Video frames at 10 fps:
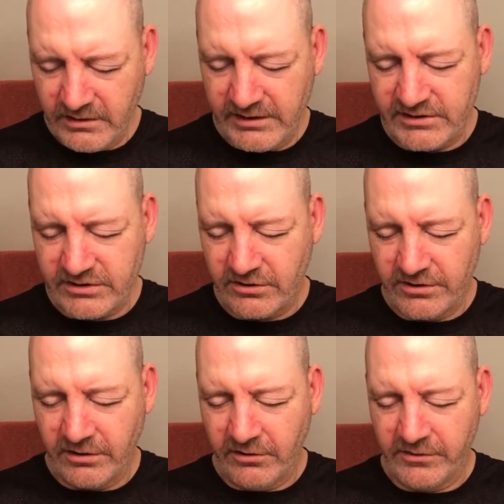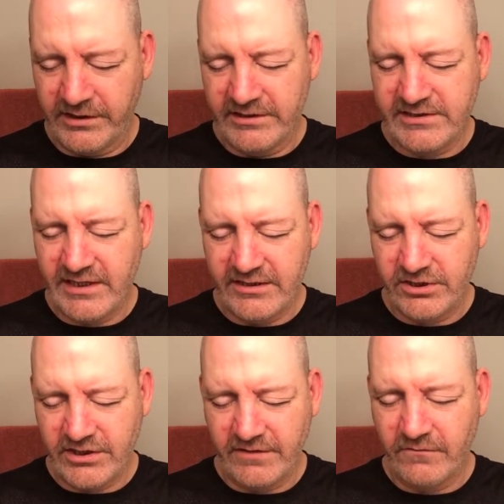Let's start loading this K
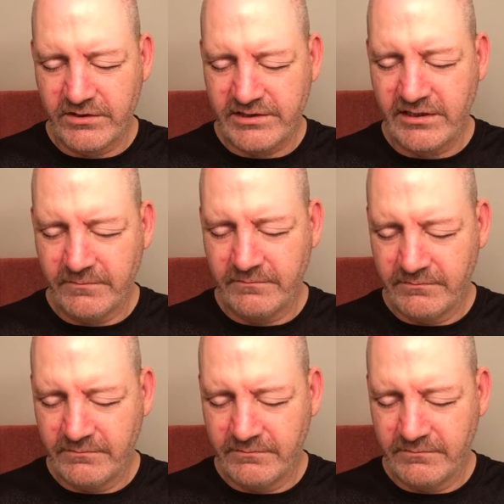Shave Worx up.